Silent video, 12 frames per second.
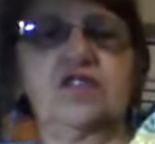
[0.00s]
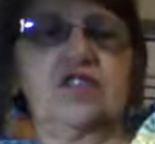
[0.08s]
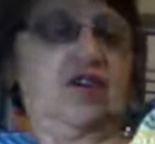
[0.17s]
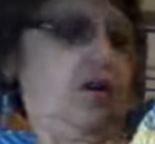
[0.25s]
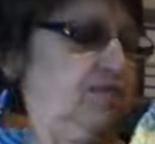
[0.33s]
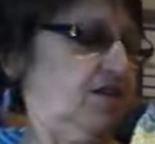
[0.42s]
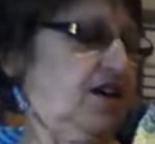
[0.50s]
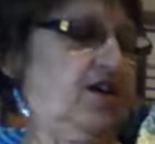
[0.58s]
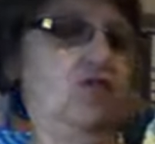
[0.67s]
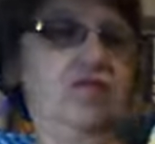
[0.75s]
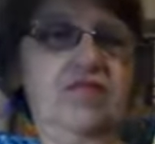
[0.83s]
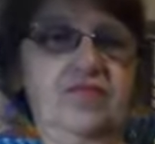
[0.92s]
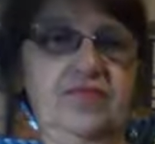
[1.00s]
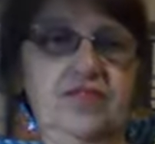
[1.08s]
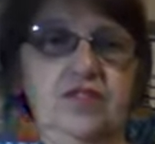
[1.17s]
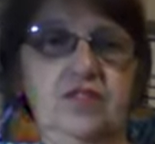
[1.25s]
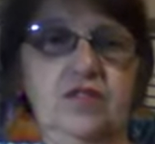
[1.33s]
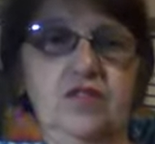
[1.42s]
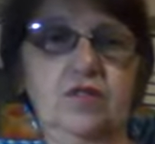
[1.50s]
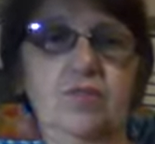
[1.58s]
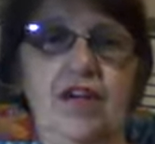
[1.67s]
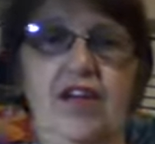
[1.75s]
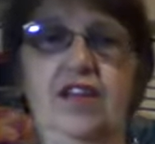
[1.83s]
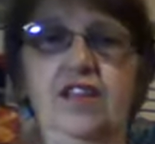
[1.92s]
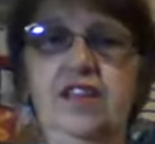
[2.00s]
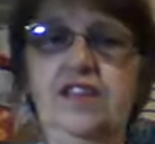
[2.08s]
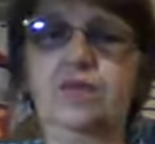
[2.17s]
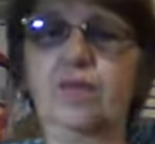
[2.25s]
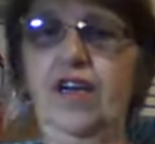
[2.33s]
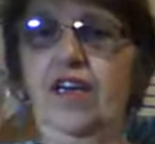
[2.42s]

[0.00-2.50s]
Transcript: to come down to at least my